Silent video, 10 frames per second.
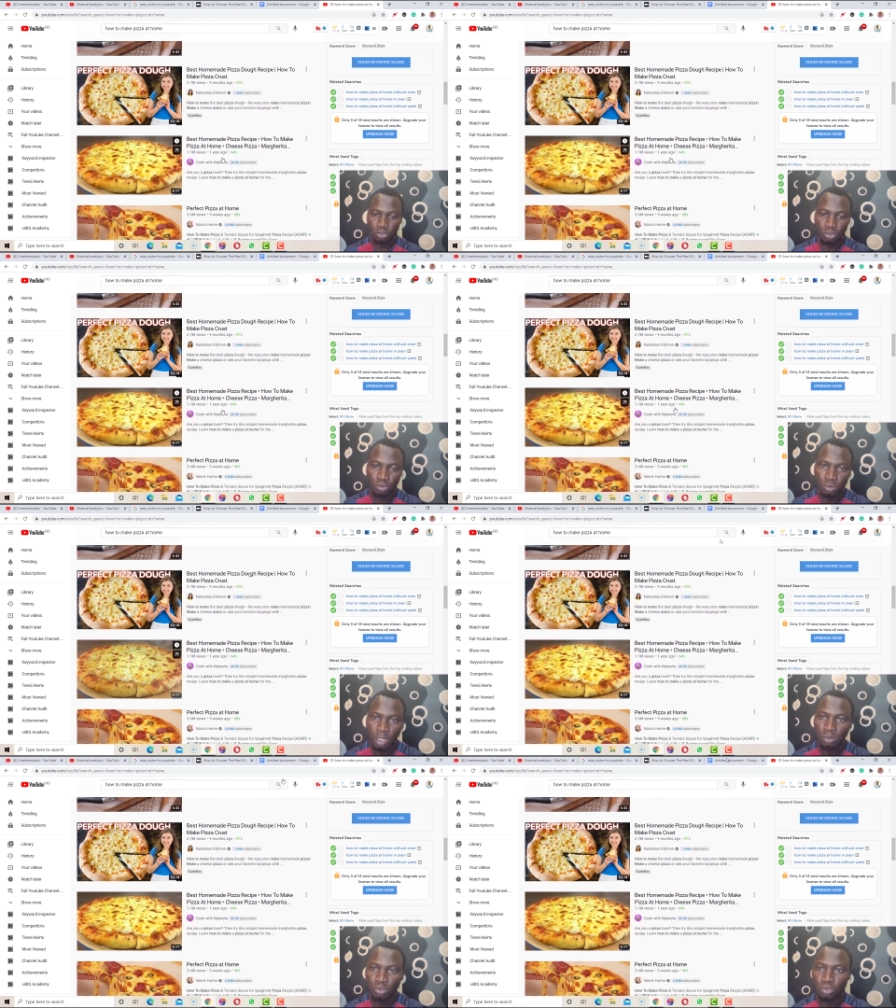to you
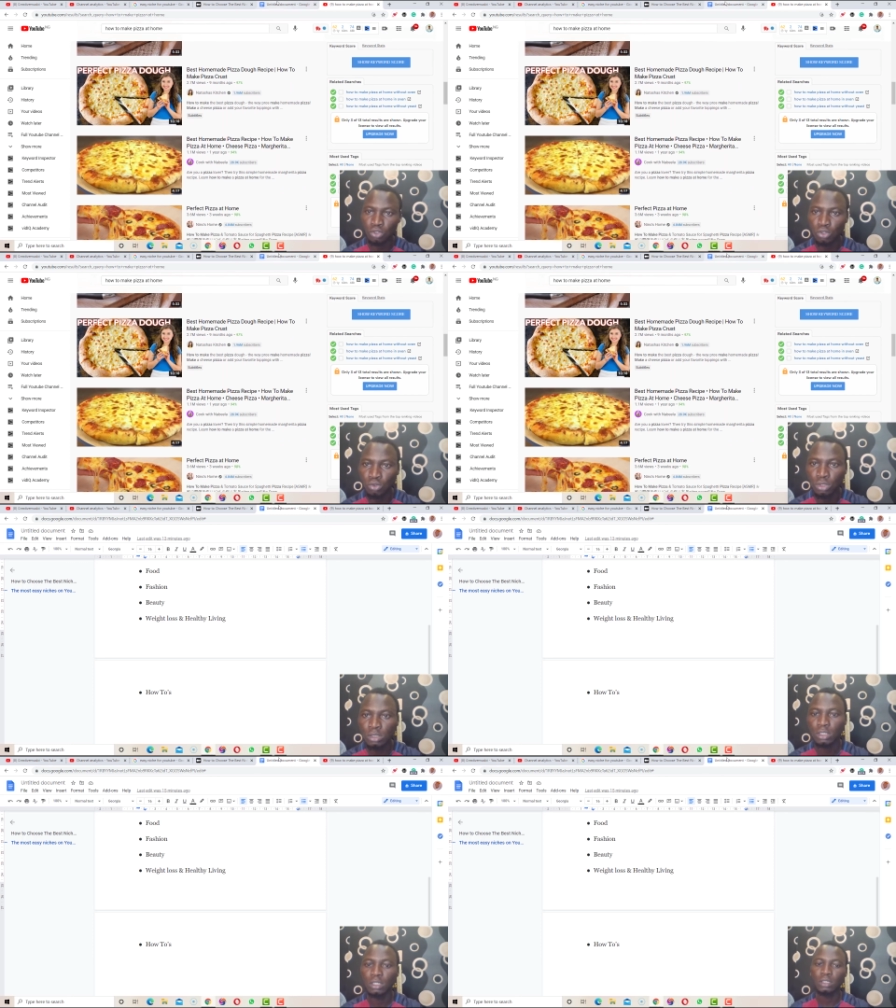now to choose
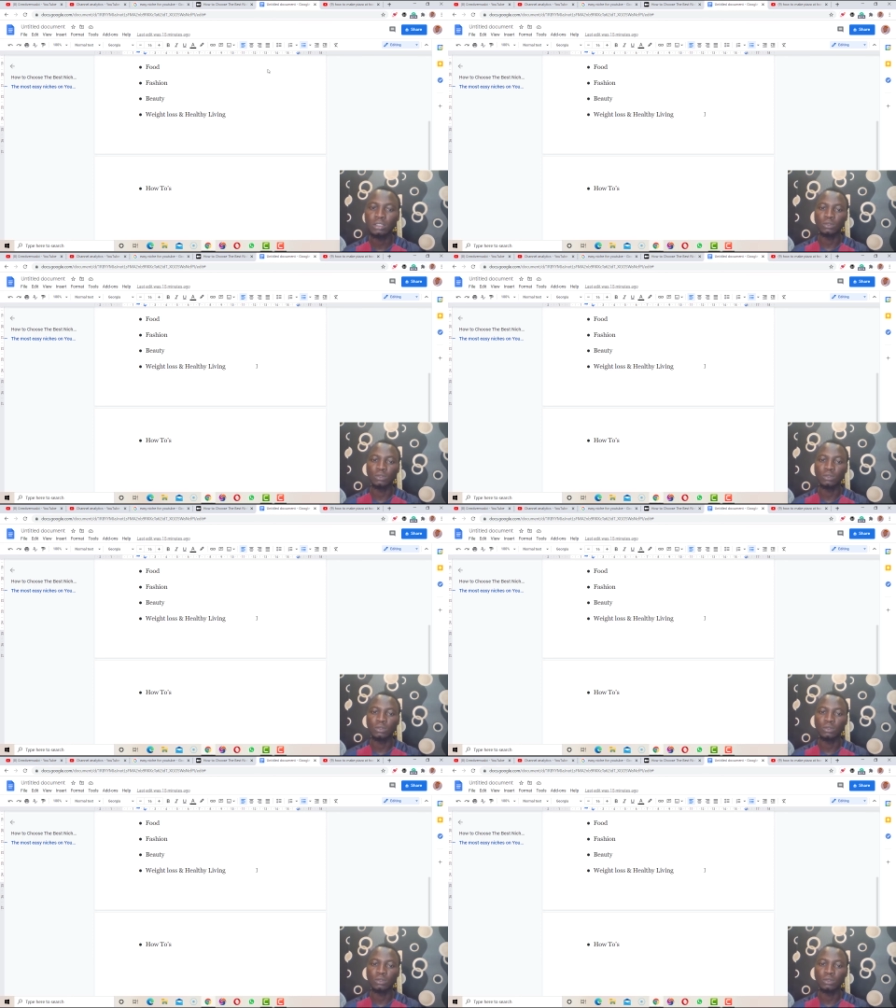the